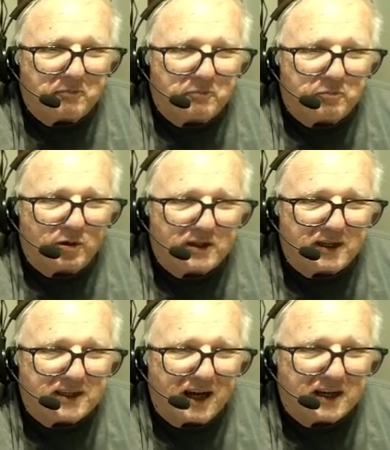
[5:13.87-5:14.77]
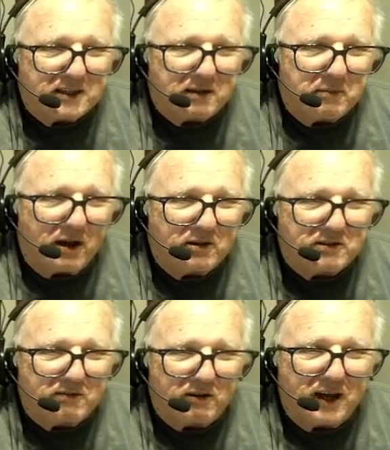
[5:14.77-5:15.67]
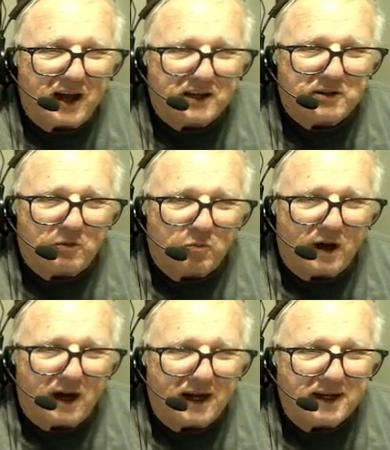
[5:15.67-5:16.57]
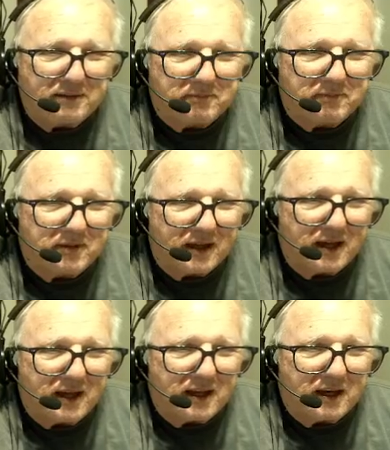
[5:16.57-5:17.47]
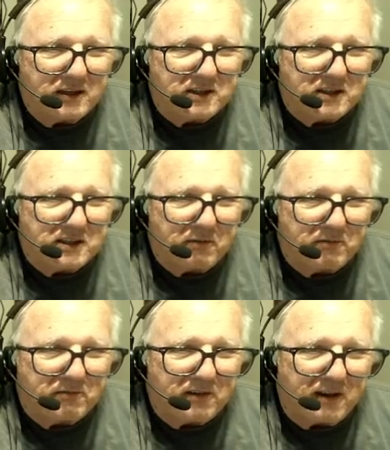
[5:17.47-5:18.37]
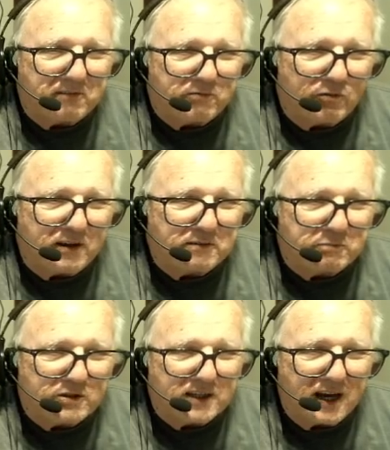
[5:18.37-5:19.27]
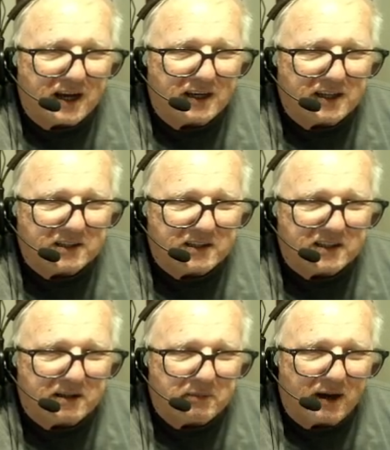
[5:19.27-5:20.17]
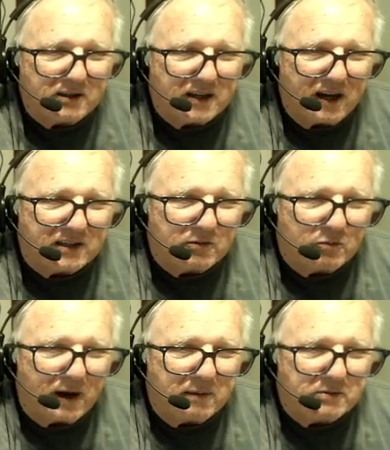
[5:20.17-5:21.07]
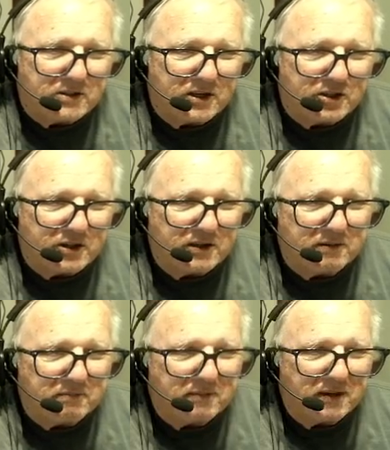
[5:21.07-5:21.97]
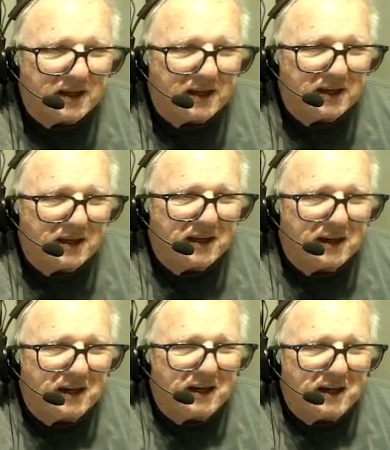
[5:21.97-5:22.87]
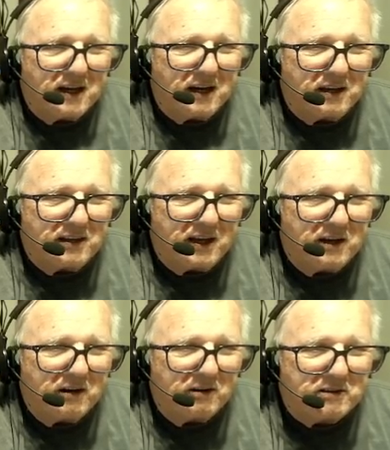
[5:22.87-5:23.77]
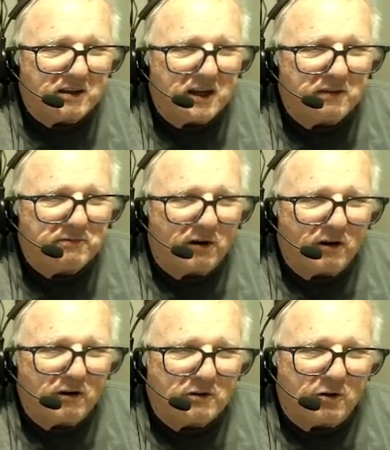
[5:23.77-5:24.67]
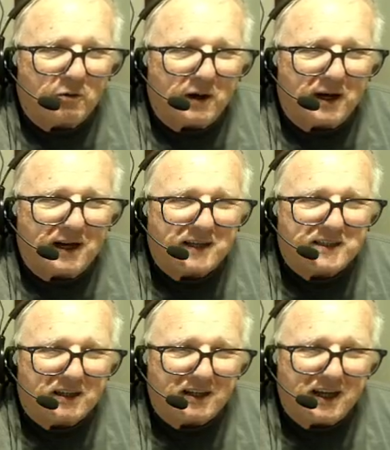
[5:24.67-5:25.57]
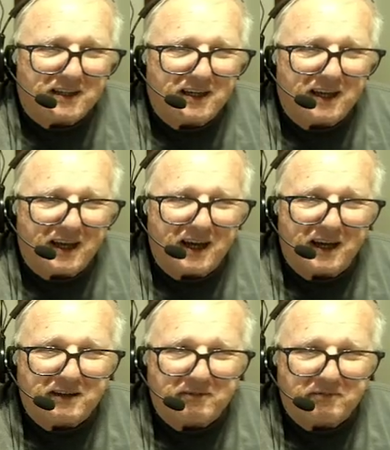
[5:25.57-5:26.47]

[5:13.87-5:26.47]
put the text and mouse for X and Y. This is the frames per second. This is the mouse X and Y position. And then here's if ROI selected and